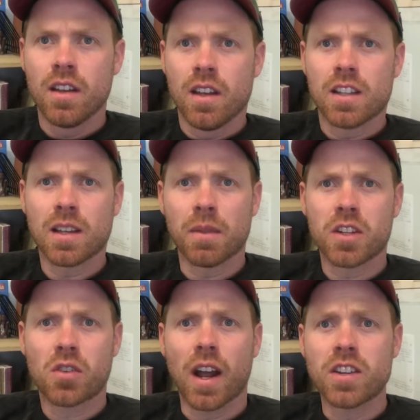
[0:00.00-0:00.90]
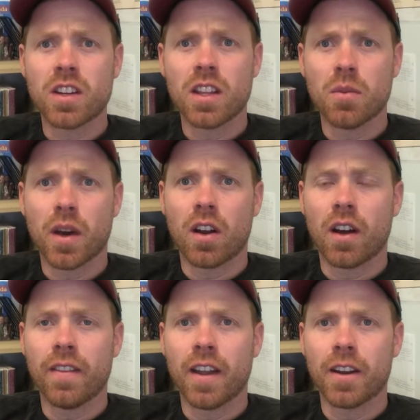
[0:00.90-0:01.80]
some of the tragedy that went
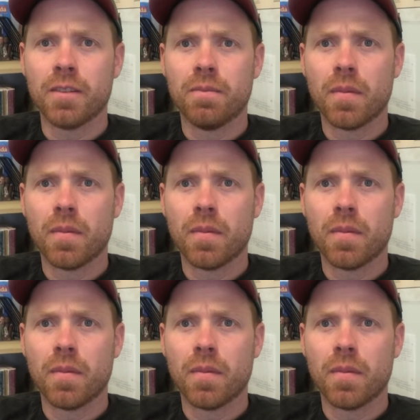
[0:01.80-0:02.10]
on there,